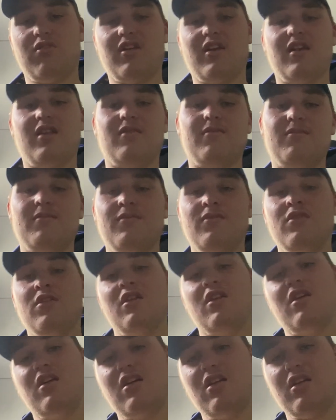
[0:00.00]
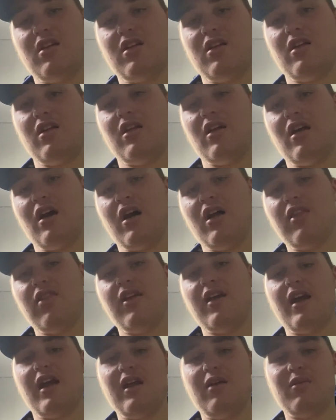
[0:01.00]
He can. I don't
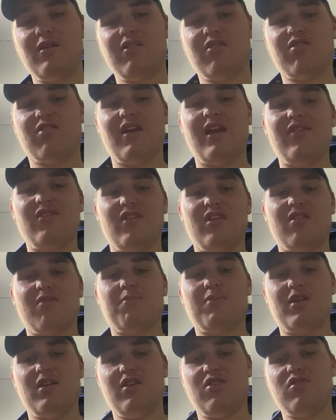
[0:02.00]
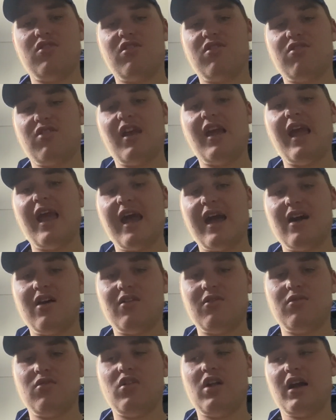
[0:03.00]
think anyone's seen this, but you should see
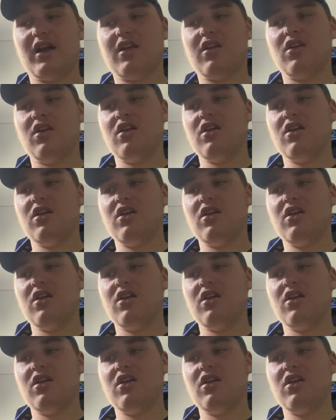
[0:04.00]
how